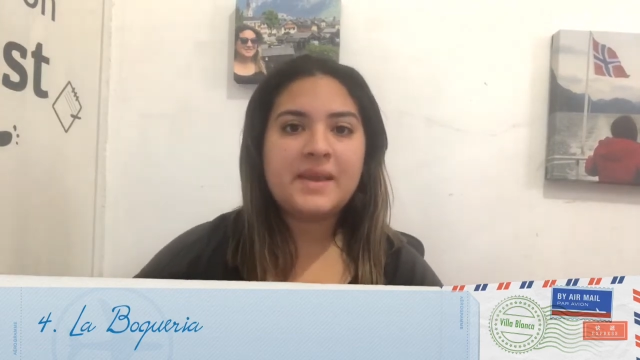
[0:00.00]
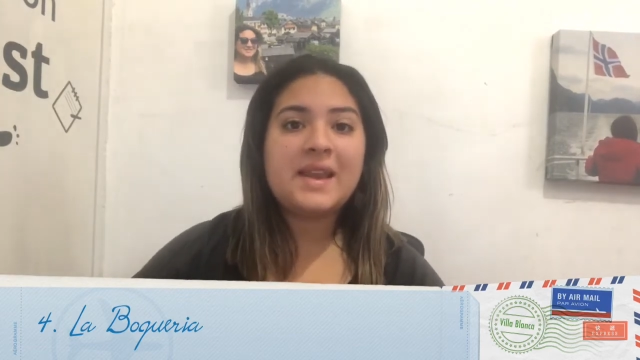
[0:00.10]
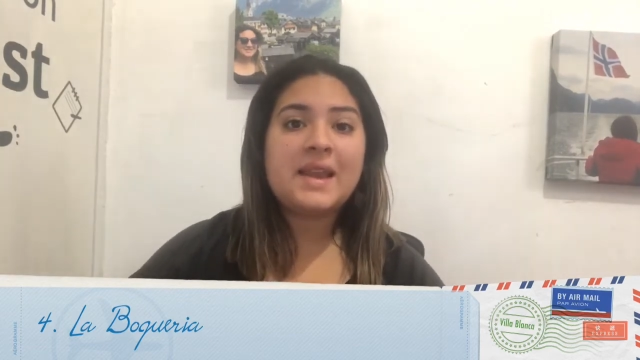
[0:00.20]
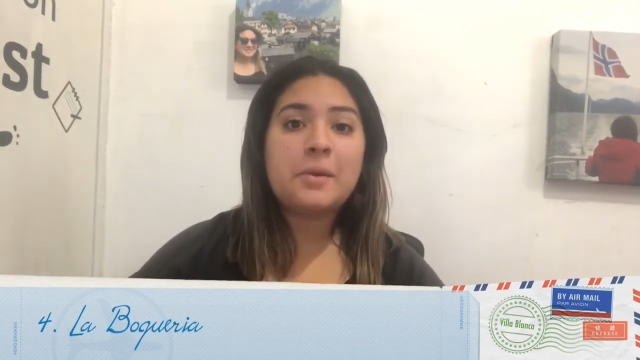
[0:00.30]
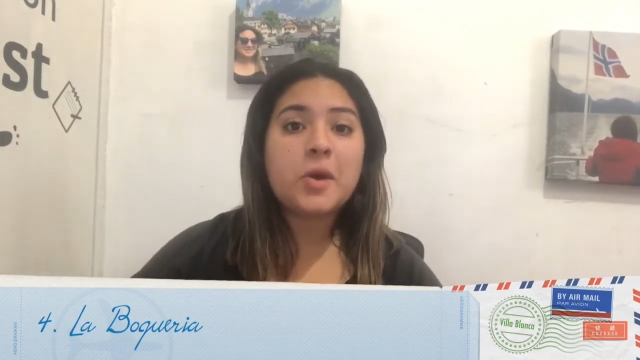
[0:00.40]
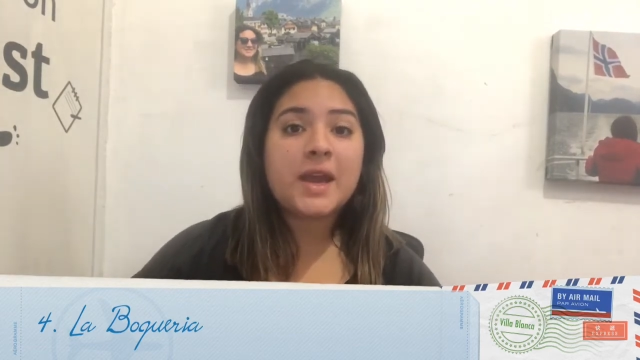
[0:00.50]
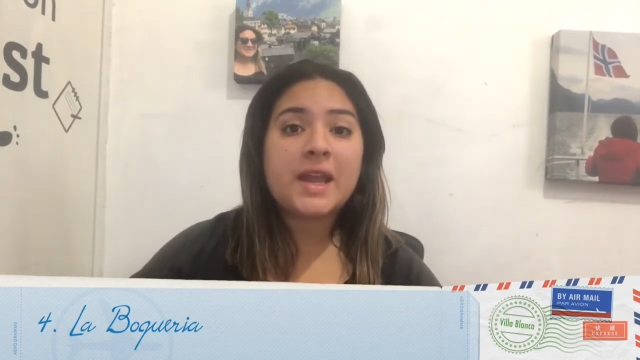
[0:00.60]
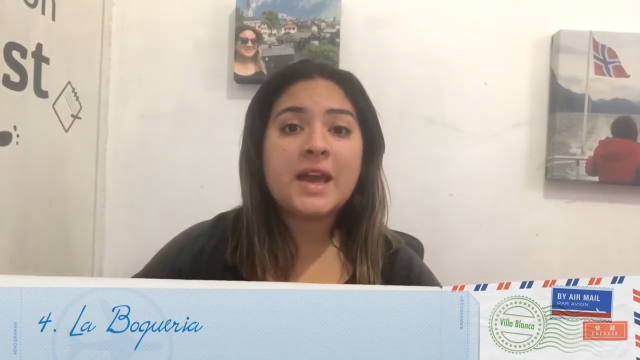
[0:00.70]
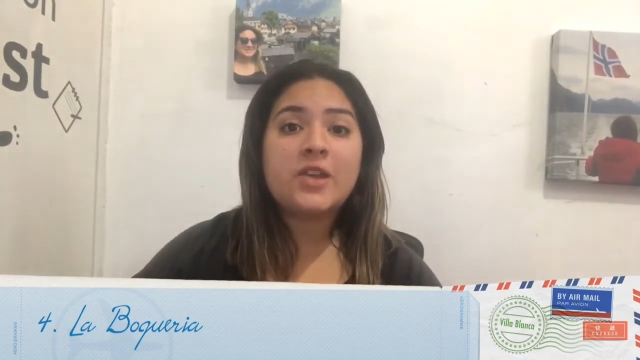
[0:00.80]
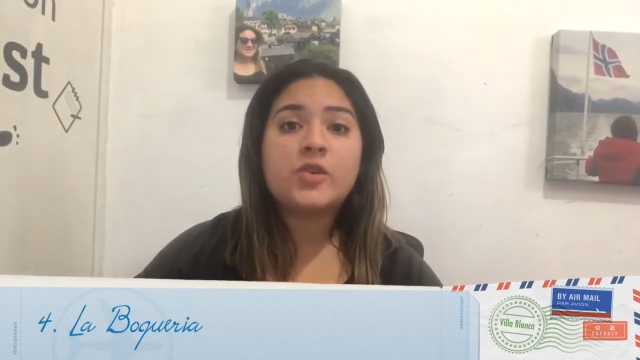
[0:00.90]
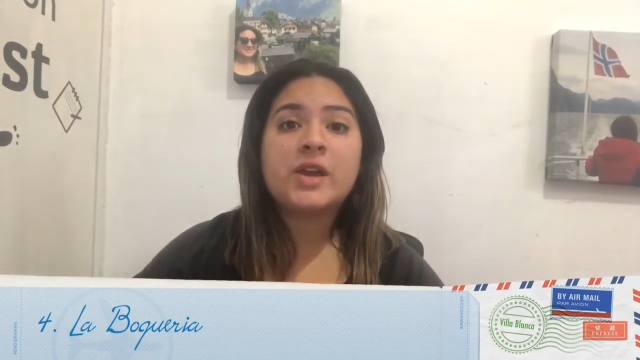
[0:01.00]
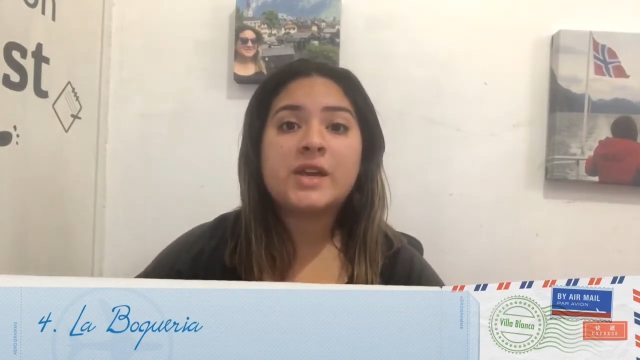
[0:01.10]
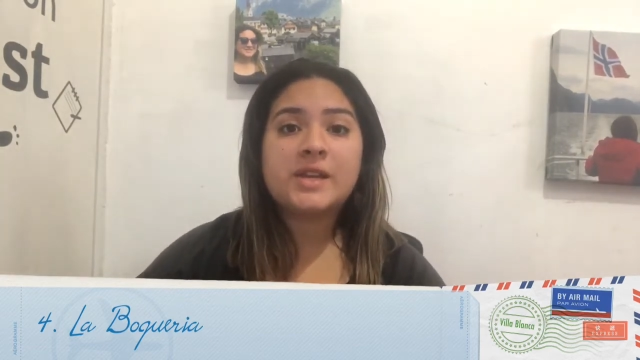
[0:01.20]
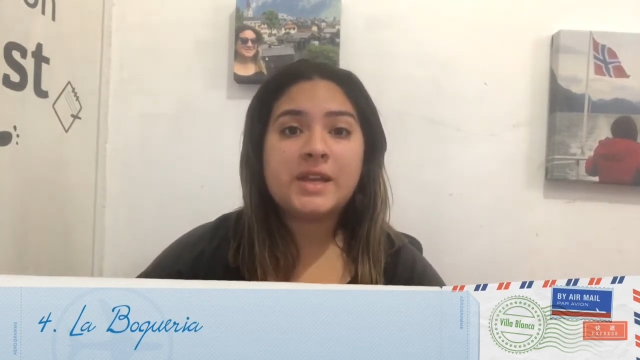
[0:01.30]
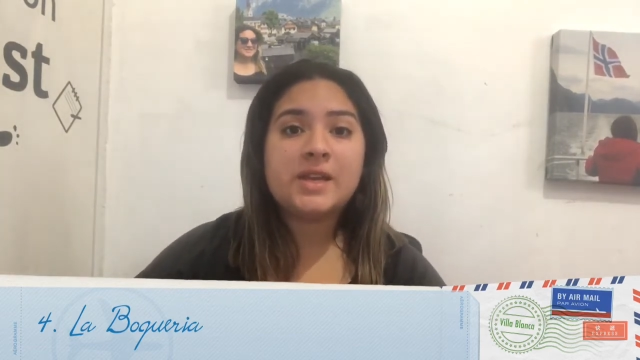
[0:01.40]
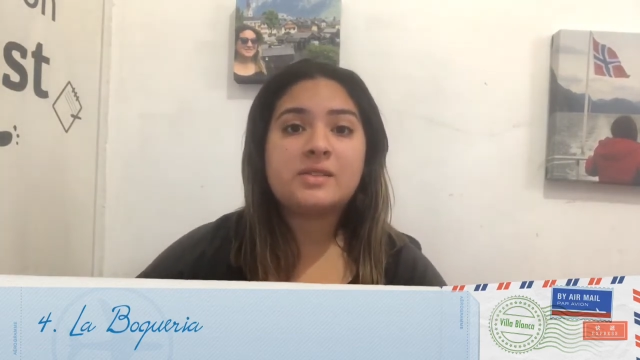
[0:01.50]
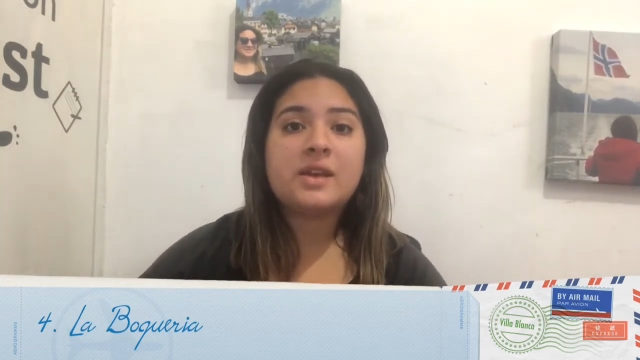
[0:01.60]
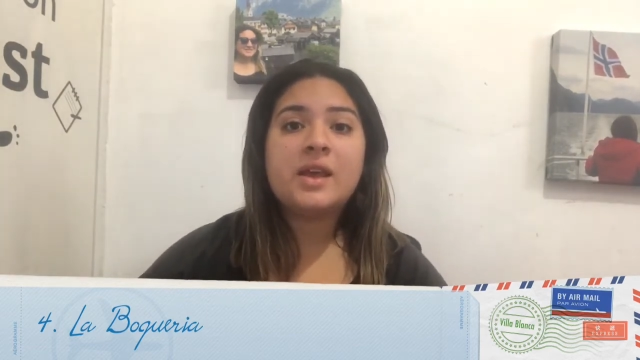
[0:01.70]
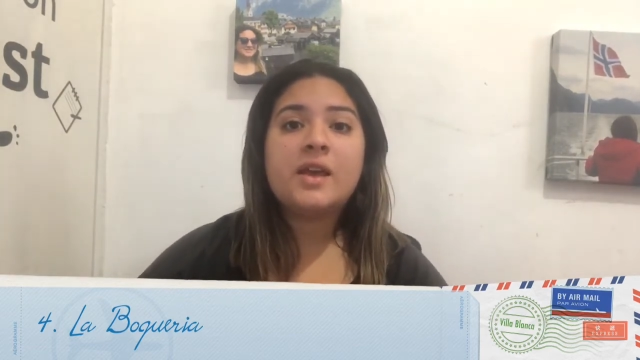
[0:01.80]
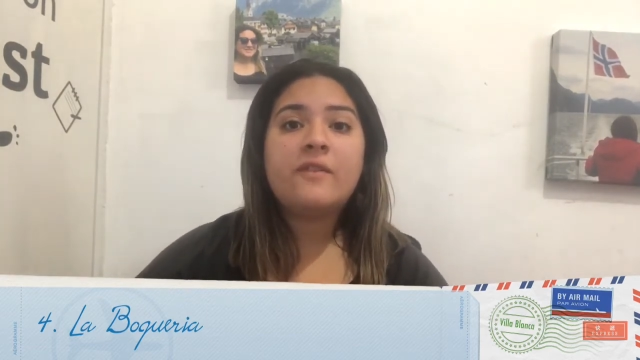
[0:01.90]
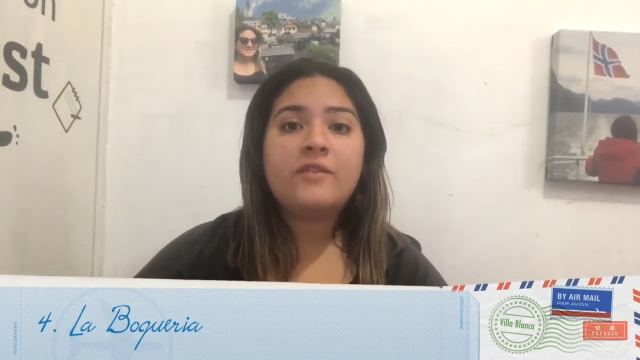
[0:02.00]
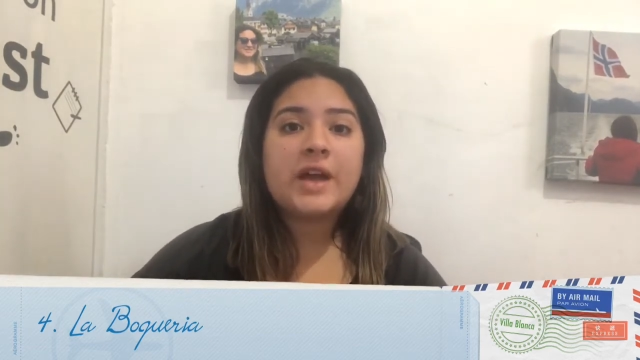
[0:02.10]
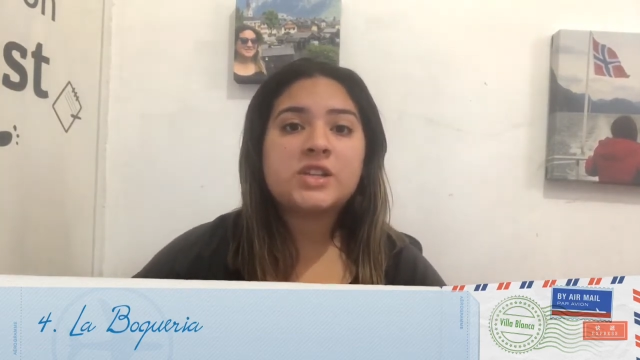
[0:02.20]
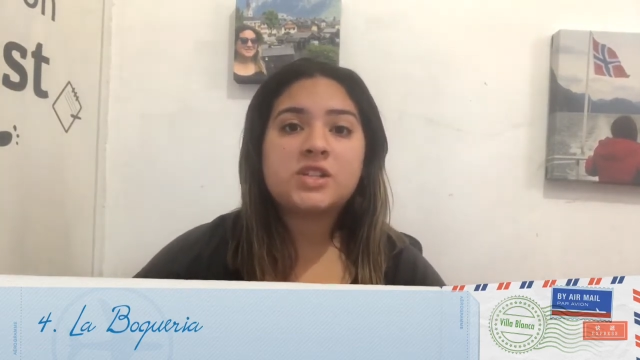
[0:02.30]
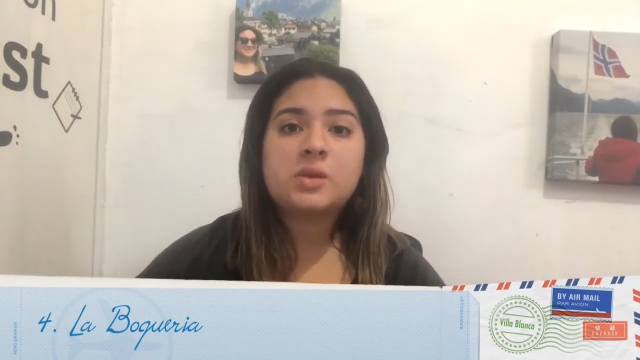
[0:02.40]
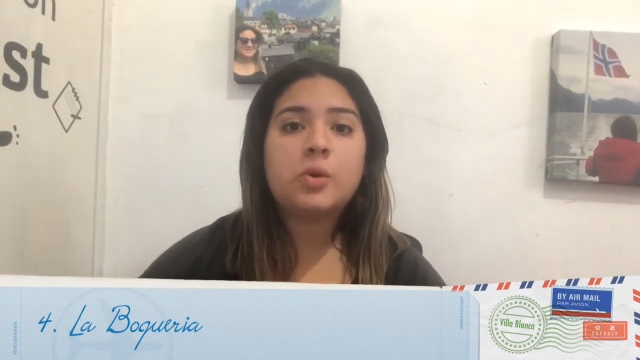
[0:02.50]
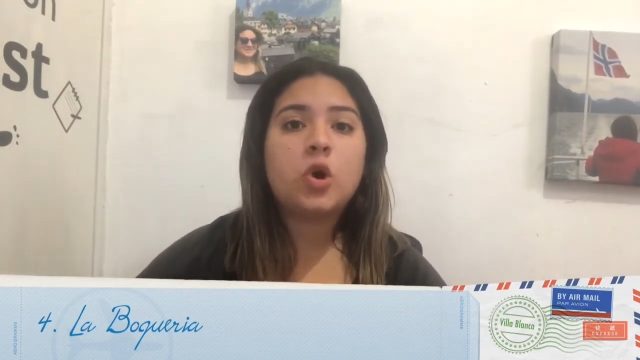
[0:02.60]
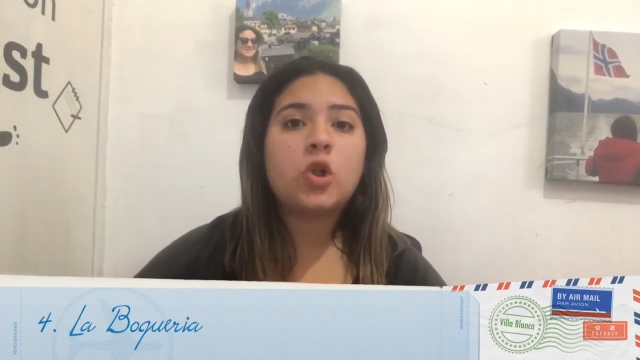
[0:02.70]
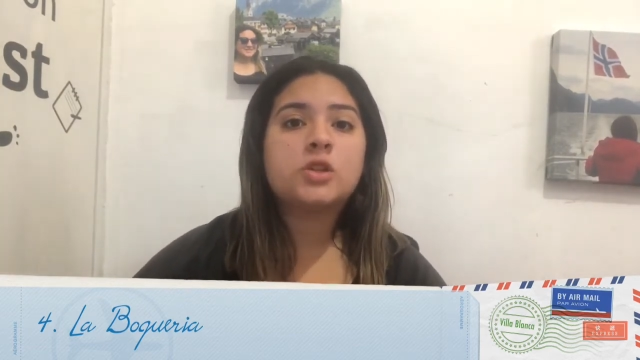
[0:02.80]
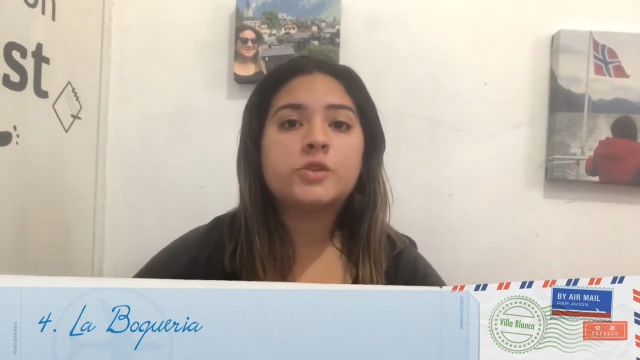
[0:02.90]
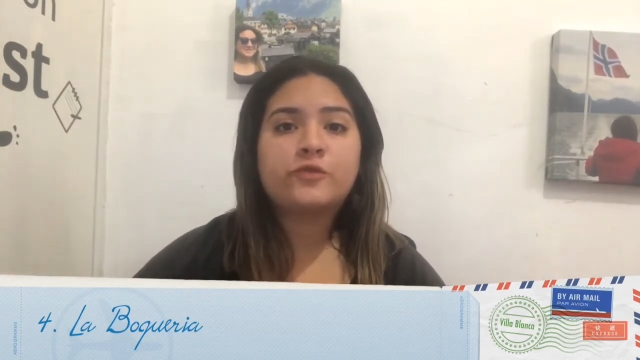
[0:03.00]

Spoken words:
In La Boqueria, you can eat vegetables,